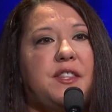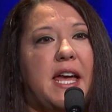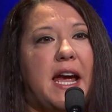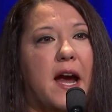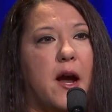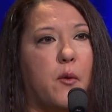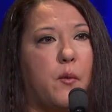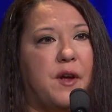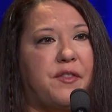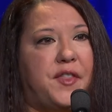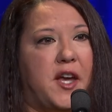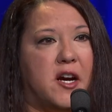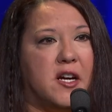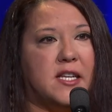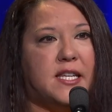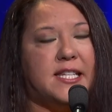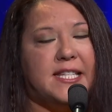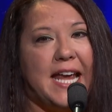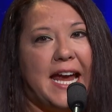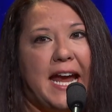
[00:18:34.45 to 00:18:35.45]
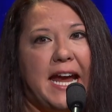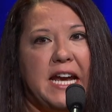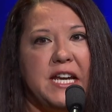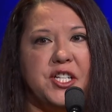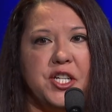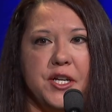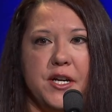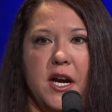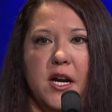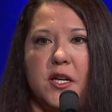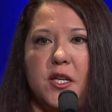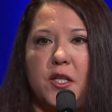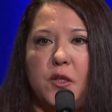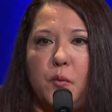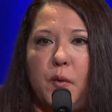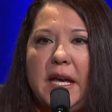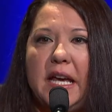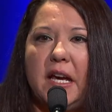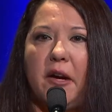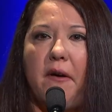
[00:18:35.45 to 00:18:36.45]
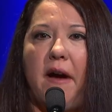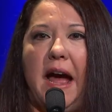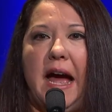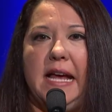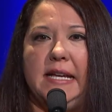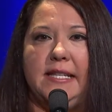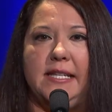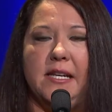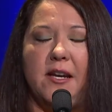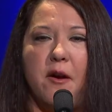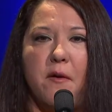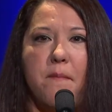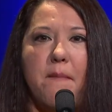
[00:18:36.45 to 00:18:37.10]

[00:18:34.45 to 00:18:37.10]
there with our sage and our sweetgrass and our